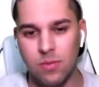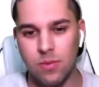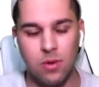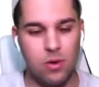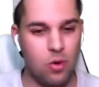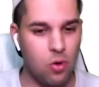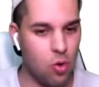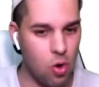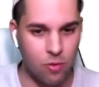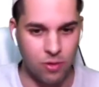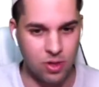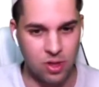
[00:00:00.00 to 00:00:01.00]
go
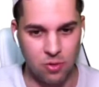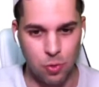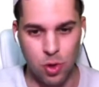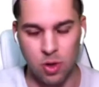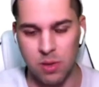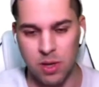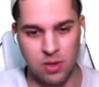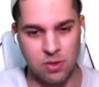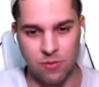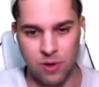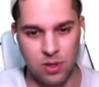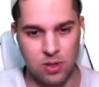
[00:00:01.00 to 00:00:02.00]
over that wall because you
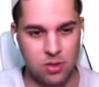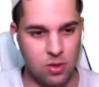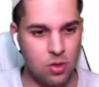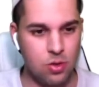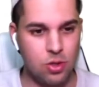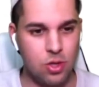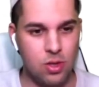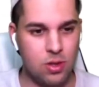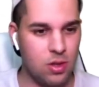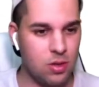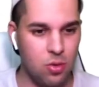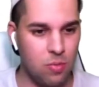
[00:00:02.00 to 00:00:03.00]
find a solution, and
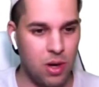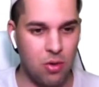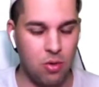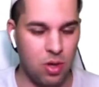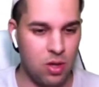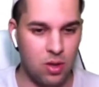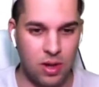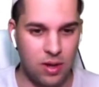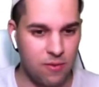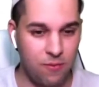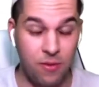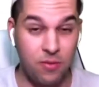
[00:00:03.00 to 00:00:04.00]
then tomorrow you hit like
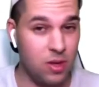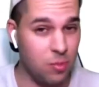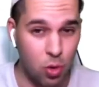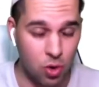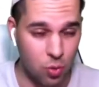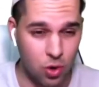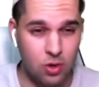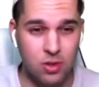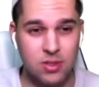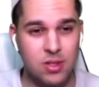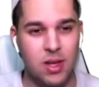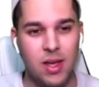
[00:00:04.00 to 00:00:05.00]
50 more
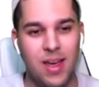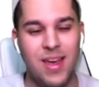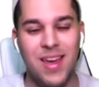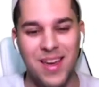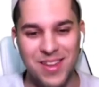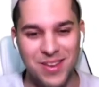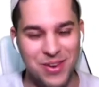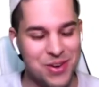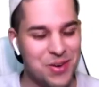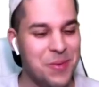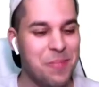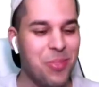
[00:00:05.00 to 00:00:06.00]
walls. And you know,
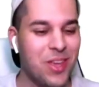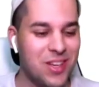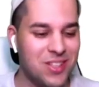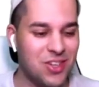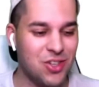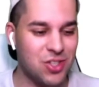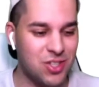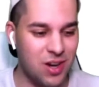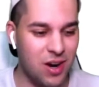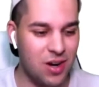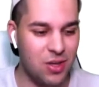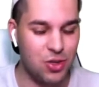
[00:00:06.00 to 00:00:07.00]
it's just hard.
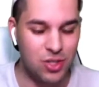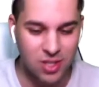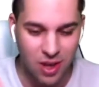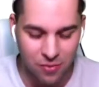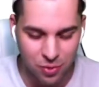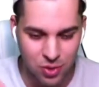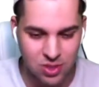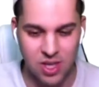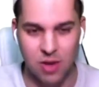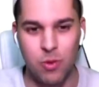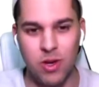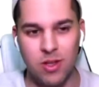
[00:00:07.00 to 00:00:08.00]
You just have to stick
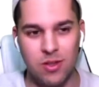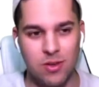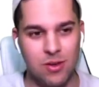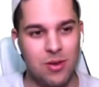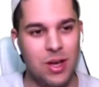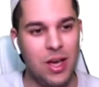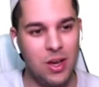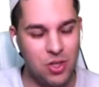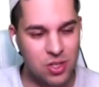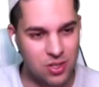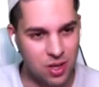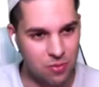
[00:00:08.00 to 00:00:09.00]
with it, you know. You
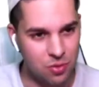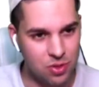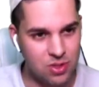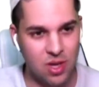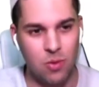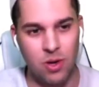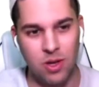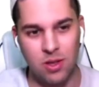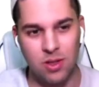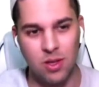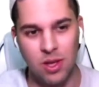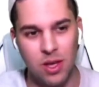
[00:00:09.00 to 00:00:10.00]
just have to stick with it,
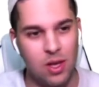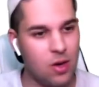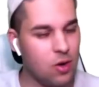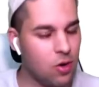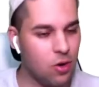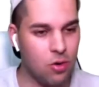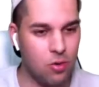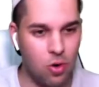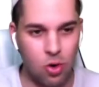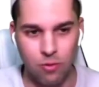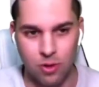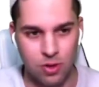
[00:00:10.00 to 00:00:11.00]
go
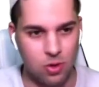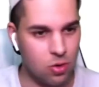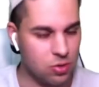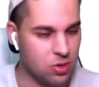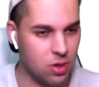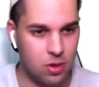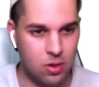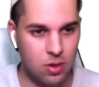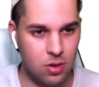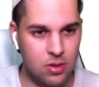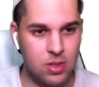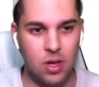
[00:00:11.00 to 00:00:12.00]
over those
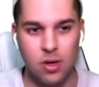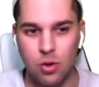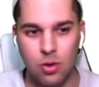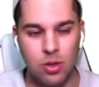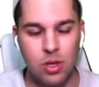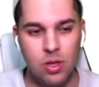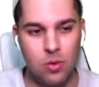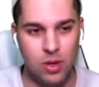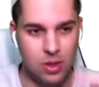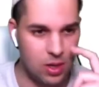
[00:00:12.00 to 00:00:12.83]
hurdles and continue. And